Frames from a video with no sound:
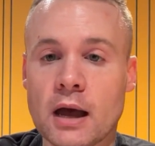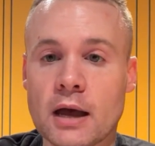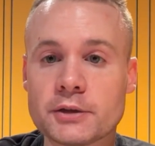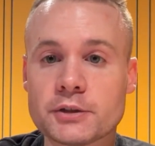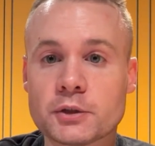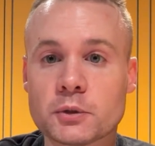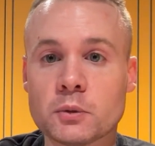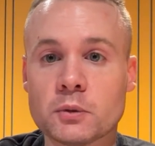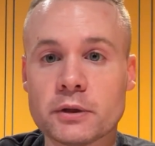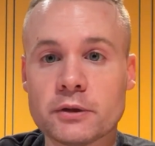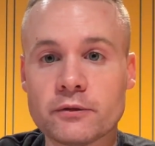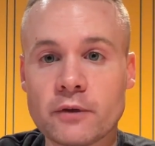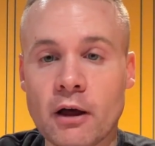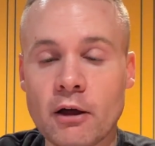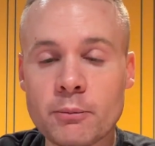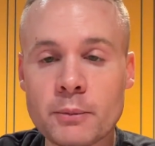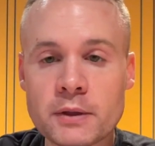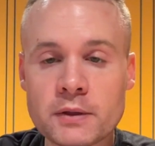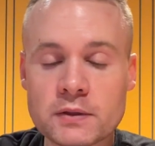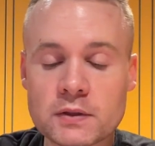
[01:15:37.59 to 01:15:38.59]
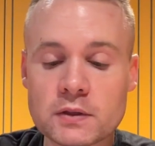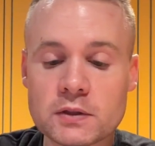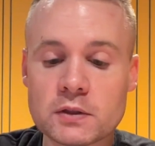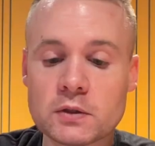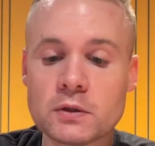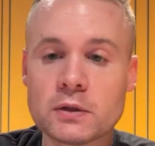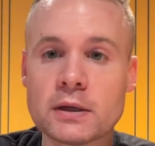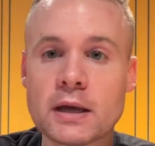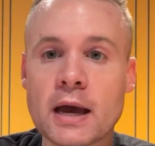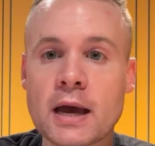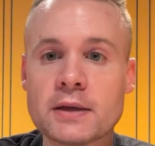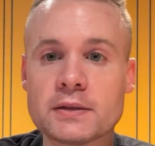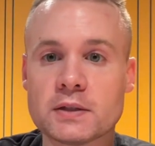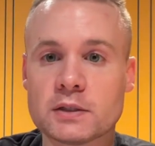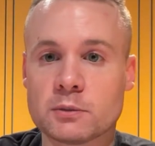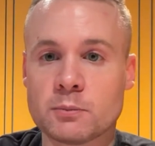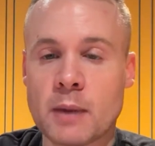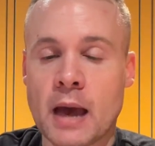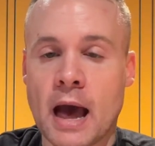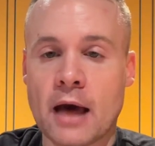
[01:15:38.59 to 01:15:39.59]
school involvements the student has,
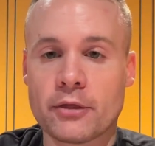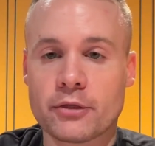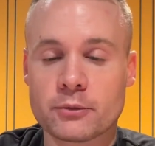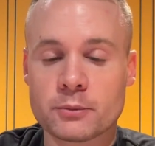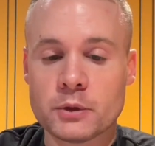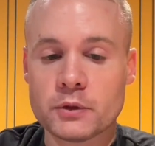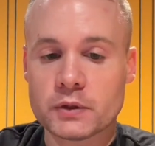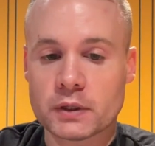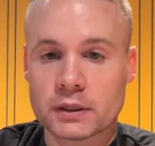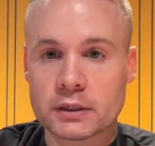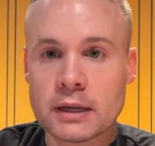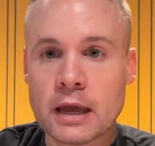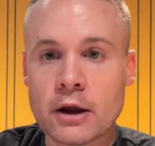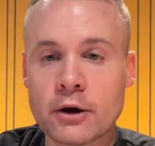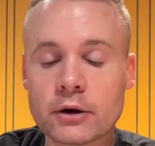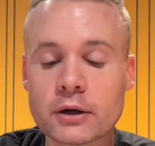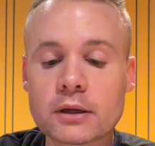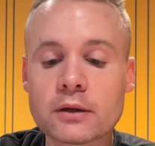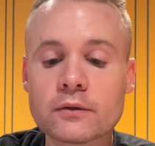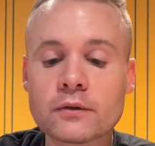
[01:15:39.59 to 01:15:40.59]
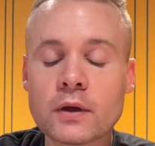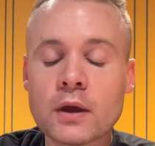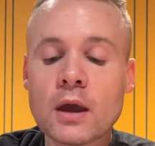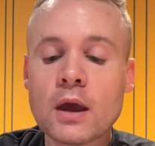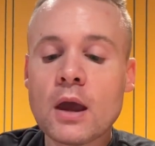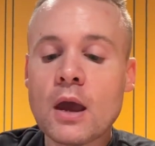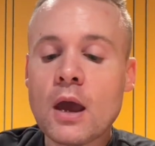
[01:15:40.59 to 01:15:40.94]
this math or music narrative.